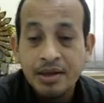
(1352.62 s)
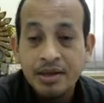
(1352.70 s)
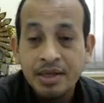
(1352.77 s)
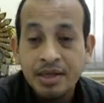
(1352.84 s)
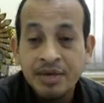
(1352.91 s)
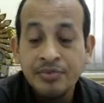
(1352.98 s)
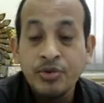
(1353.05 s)

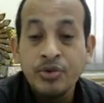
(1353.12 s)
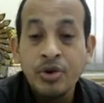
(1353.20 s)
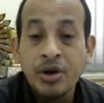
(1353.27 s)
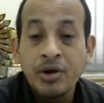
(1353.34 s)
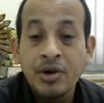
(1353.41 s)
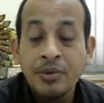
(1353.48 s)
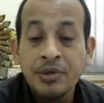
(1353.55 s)
If we
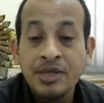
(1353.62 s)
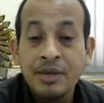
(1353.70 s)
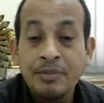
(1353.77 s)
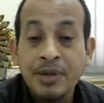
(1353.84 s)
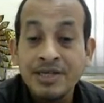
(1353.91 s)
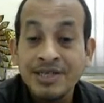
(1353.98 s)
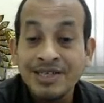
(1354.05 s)
talk about the
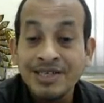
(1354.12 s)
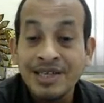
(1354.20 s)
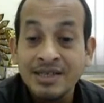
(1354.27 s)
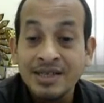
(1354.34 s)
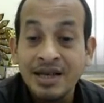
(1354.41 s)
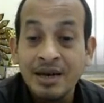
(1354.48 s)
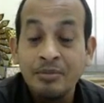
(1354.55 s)
purchase
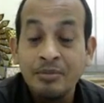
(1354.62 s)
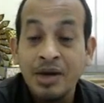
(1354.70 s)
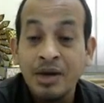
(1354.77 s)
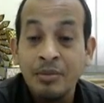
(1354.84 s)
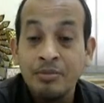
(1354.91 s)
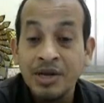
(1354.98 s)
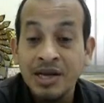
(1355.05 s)
at
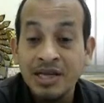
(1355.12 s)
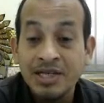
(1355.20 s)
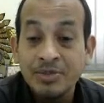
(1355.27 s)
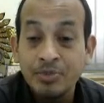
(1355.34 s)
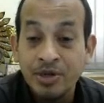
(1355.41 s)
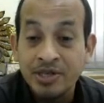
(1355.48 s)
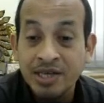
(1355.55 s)
the
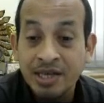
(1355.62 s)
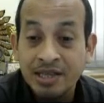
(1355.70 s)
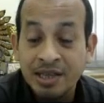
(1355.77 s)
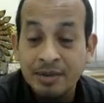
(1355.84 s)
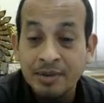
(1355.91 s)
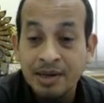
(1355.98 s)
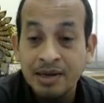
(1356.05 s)
village panchayat
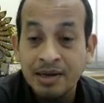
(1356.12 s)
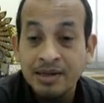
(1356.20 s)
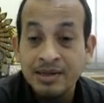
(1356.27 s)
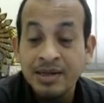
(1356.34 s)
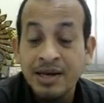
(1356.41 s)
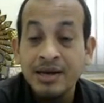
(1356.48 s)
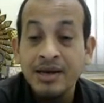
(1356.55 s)
level,
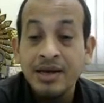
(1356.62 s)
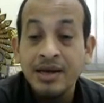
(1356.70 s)
then